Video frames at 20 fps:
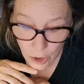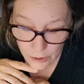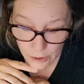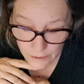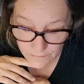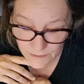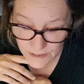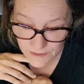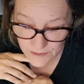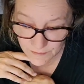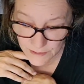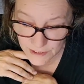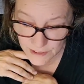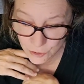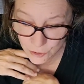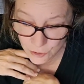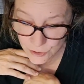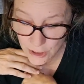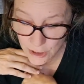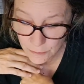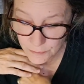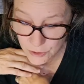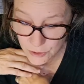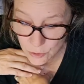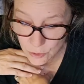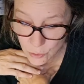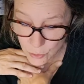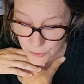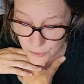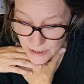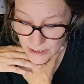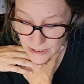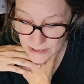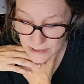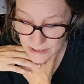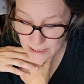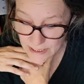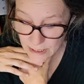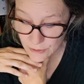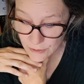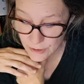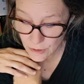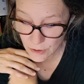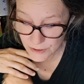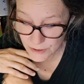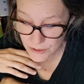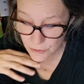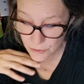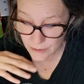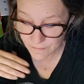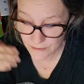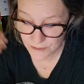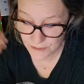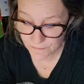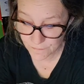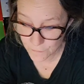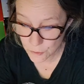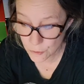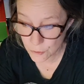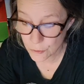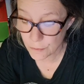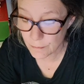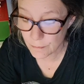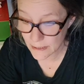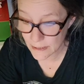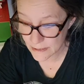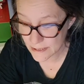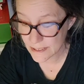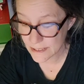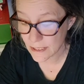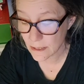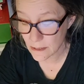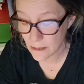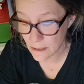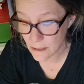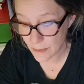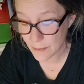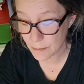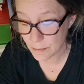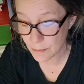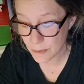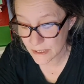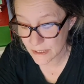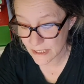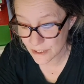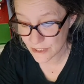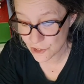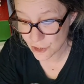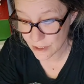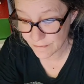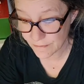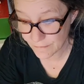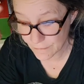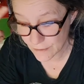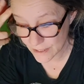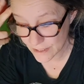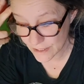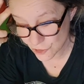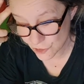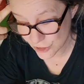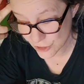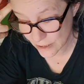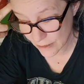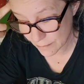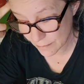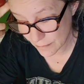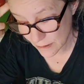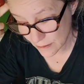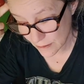All of these features help to cool things down and also give us food, medicine, climate protection, and friendship.